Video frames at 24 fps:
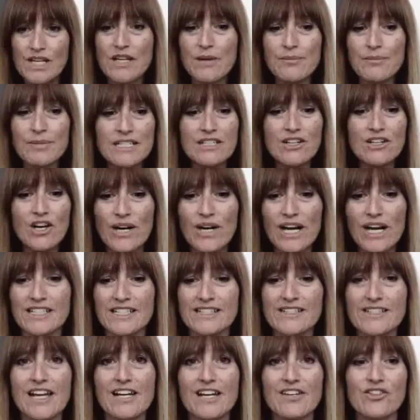Let me go ahead
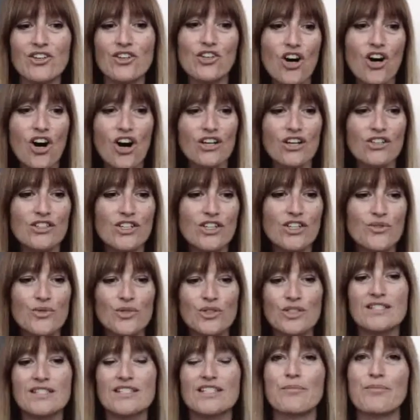and take the caller.
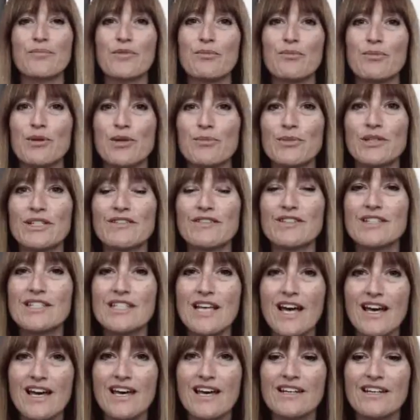We'll skip the moment of
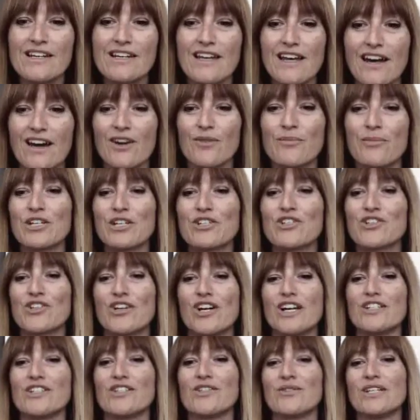Zen. I'll make
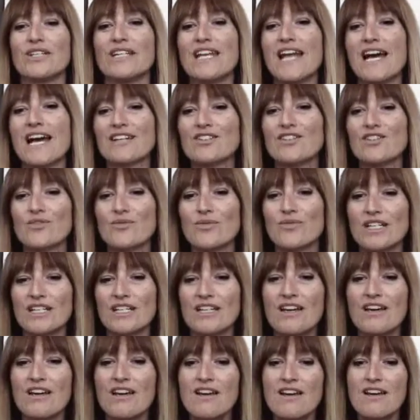sure I do it next
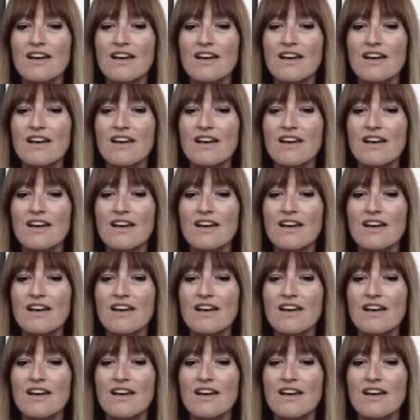week.